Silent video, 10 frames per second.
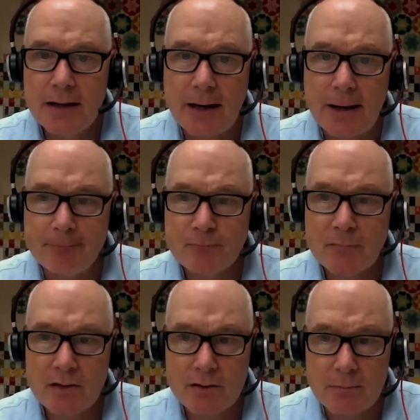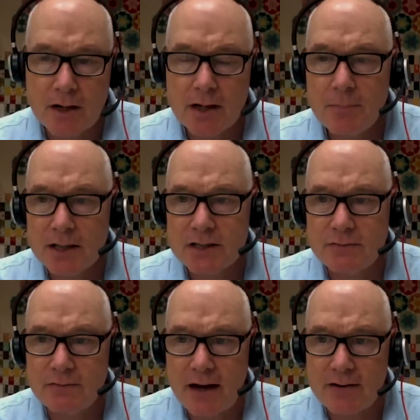Um, the monkeypox
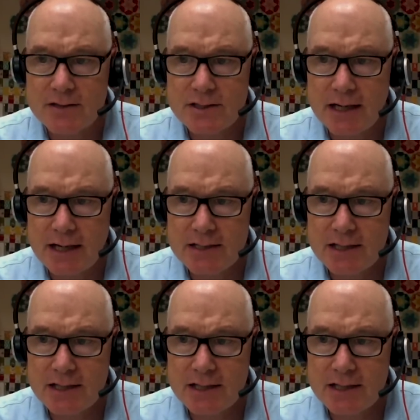virus DNA